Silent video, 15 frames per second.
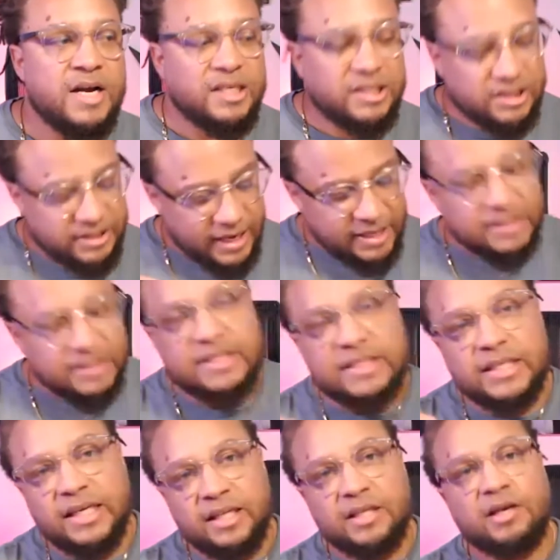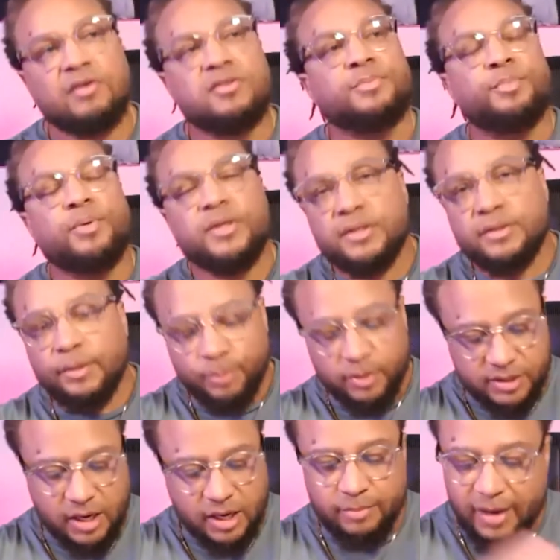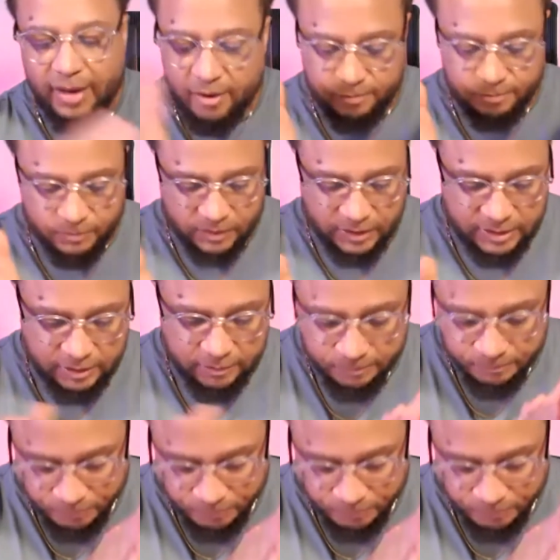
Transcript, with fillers: She takes the skin of the goats and puts, and puts it on. Now, listen.